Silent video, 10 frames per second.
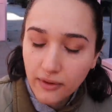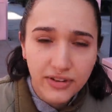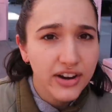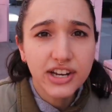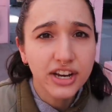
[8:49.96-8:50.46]

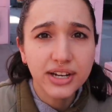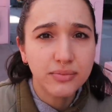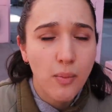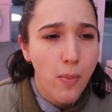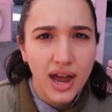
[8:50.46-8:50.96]
Very good.
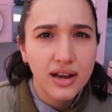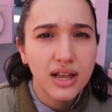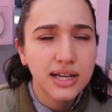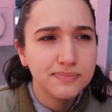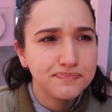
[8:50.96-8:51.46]
Kind of
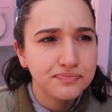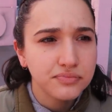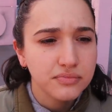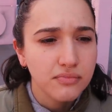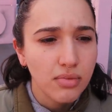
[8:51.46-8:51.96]
like
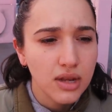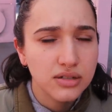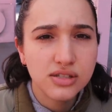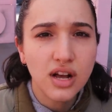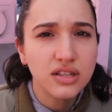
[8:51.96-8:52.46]

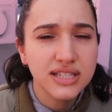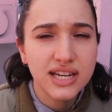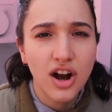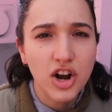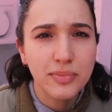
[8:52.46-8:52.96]
salty
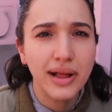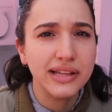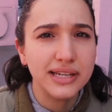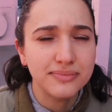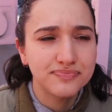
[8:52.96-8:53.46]

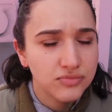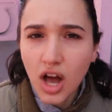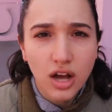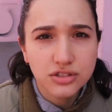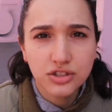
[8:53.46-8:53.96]
caramelly.
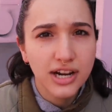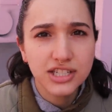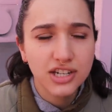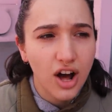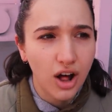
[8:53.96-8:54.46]
Not
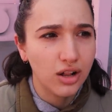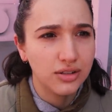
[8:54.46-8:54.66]
strange at all.